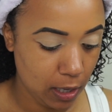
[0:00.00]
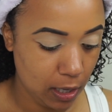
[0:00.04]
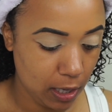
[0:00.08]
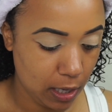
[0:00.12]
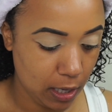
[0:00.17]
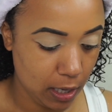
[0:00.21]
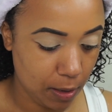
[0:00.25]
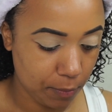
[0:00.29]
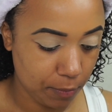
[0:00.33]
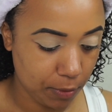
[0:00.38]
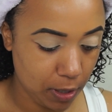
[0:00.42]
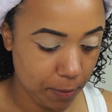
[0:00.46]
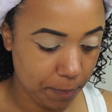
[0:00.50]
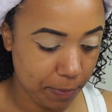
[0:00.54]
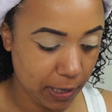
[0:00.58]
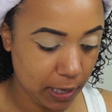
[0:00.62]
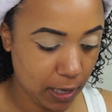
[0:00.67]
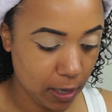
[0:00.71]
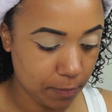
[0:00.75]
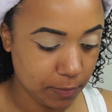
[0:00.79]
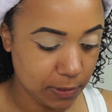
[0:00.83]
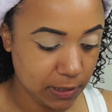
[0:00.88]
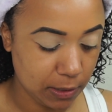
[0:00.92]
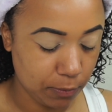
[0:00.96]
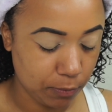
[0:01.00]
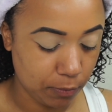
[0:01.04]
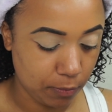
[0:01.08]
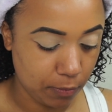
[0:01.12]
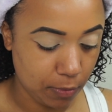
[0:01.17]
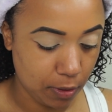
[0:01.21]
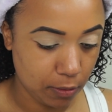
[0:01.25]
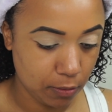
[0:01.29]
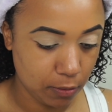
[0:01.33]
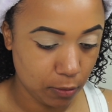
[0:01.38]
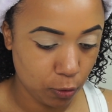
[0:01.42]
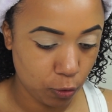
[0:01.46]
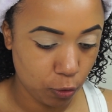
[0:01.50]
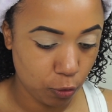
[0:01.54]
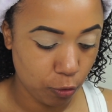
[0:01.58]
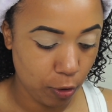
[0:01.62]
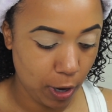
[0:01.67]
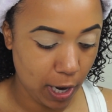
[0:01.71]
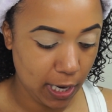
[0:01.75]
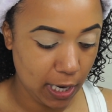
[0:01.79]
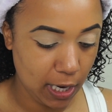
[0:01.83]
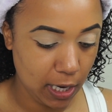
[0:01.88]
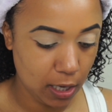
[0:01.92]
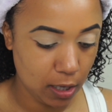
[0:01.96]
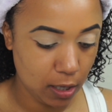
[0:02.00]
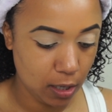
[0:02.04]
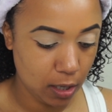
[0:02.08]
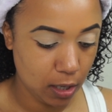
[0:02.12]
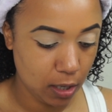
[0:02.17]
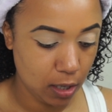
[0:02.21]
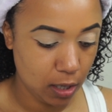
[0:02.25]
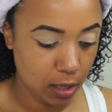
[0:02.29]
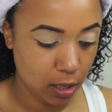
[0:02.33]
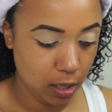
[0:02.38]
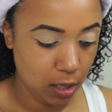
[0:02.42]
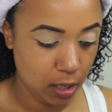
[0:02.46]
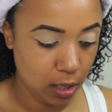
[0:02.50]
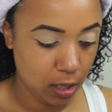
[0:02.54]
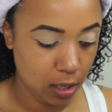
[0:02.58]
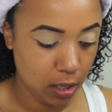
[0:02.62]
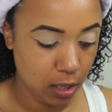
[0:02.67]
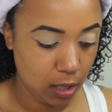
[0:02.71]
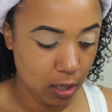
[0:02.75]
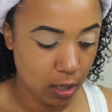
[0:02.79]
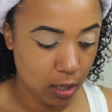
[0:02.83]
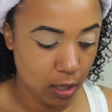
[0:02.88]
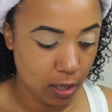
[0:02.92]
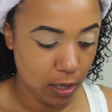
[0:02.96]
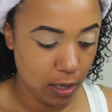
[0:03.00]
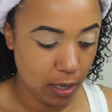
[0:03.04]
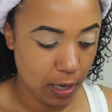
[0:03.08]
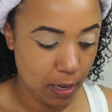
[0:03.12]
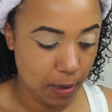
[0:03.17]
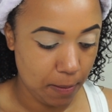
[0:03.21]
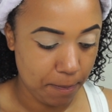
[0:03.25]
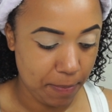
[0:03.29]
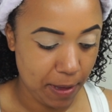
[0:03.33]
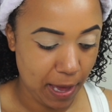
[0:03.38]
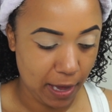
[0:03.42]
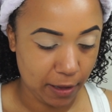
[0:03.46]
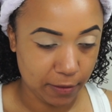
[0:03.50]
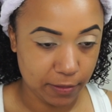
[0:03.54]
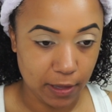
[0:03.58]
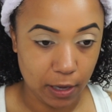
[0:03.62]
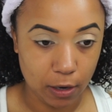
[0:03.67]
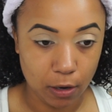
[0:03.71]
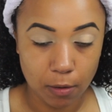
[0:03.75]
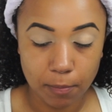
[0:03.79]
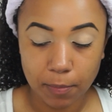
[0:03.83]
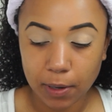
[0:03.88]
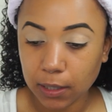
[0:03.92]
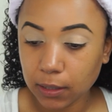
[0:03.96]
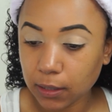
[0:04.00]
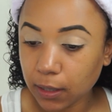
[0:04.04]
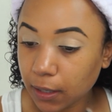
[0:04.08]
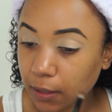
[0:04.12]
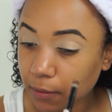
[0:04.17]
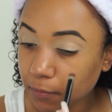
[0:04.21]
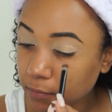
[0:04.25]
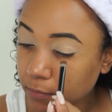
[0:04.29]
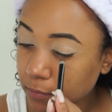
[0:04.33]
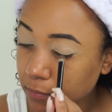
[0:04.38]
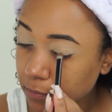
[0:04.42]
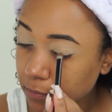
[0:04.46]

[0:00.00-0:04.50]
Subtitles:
And I'm gonna pick up some Credit and pack that on my lid.